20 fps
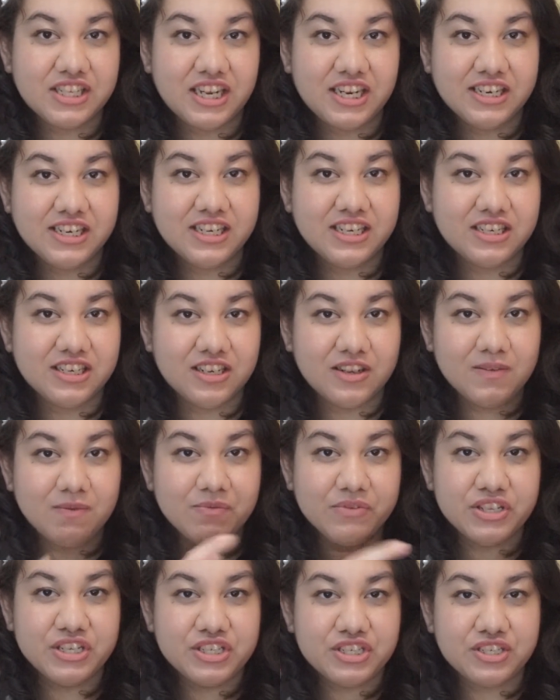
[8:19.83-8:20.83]
I can
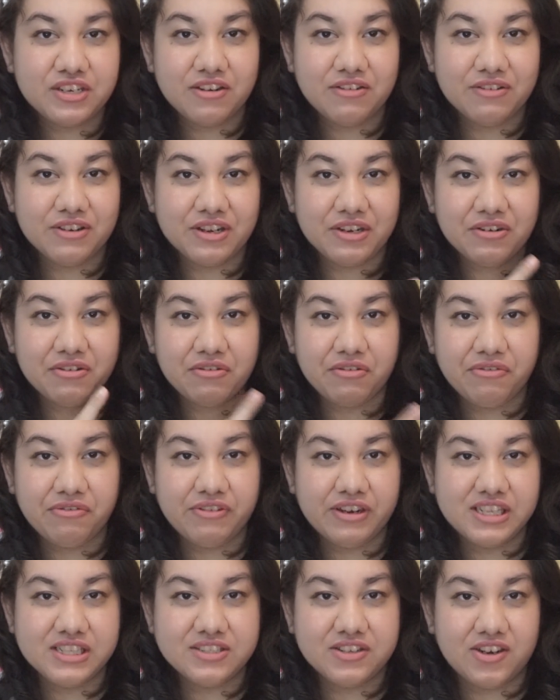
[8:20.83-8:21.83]
show you
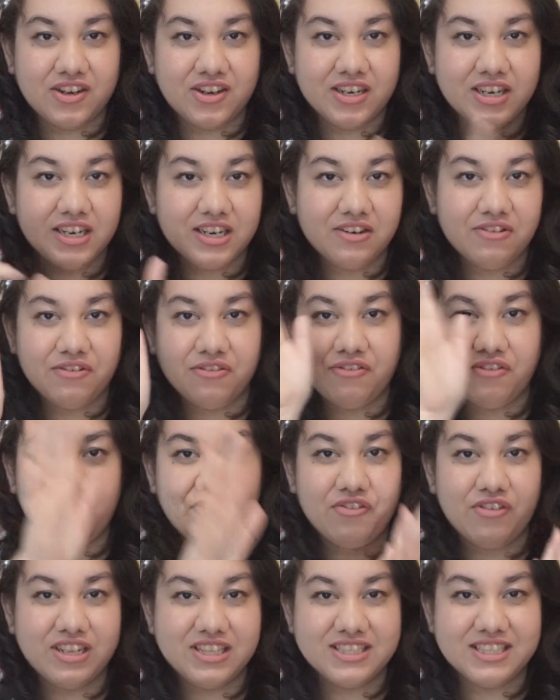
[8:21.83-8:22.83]
what's on it
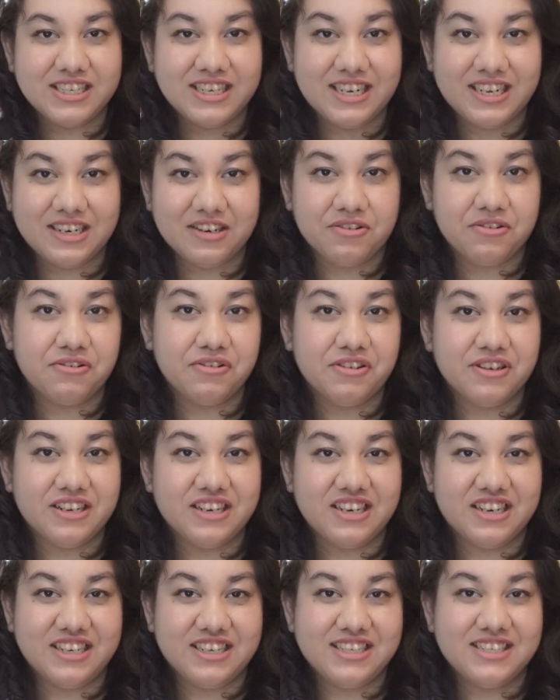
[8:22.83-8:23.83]
once I get it
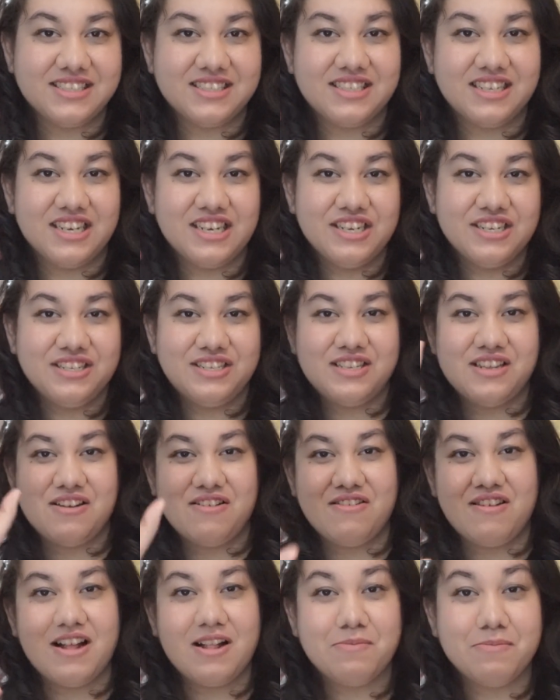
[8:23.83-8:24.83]
organized. So
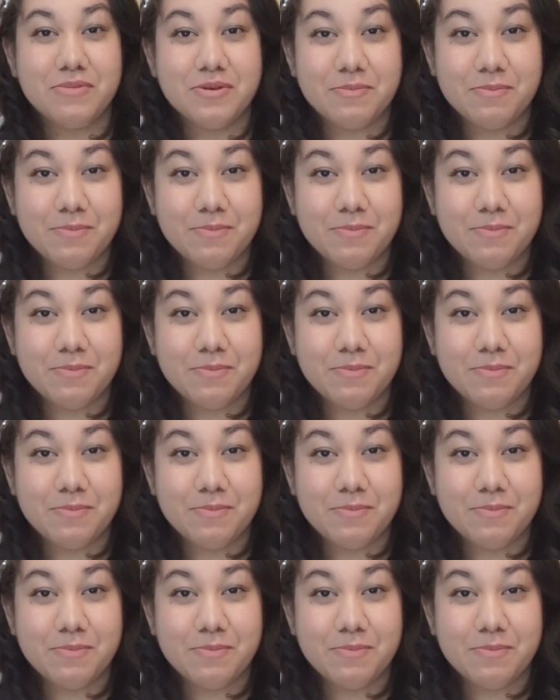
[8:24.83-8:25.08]
I'll be